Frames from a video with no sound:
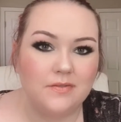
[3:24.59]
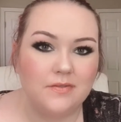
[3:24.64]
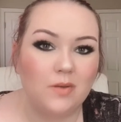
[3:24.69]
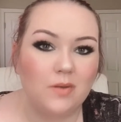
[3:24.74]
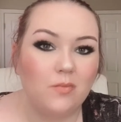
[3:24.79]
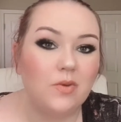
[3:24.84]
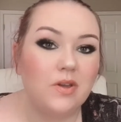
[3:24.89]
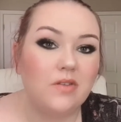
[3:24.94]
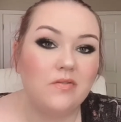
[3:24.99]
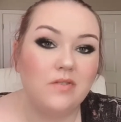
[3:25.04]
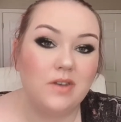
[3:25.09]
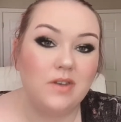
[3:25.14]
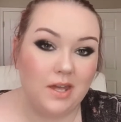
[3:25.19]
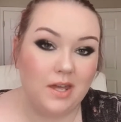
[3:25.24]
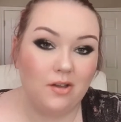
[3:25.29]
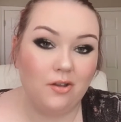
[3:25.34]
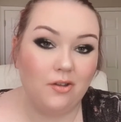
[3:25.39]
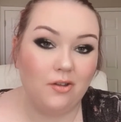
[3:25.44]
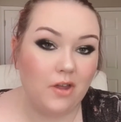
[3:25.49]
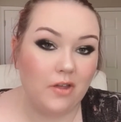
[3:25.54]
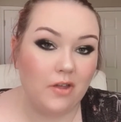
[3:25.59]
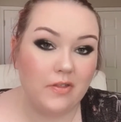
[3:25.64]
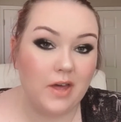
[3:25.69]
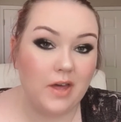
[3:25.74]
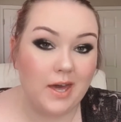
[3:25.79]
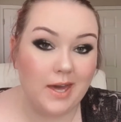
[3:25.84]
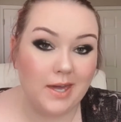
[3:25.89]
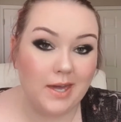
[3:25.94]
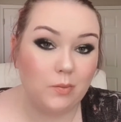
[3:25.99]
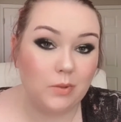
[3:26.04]
that we've nailed on the
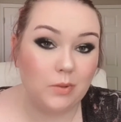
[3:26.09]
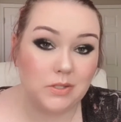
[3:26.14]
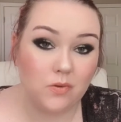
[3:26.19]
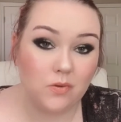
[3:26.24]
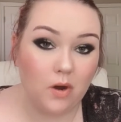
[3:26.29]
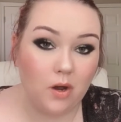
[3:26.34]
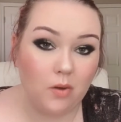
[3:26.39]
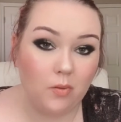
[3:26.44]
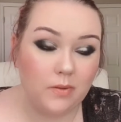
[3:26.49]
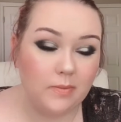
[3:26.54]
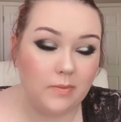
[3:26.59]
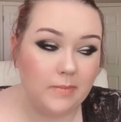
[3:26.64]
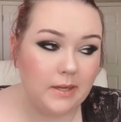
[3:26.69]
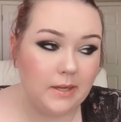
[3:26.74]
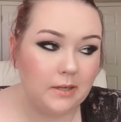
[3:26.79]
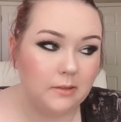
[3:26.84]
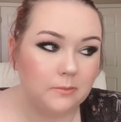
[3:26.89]
head what's wrong with me.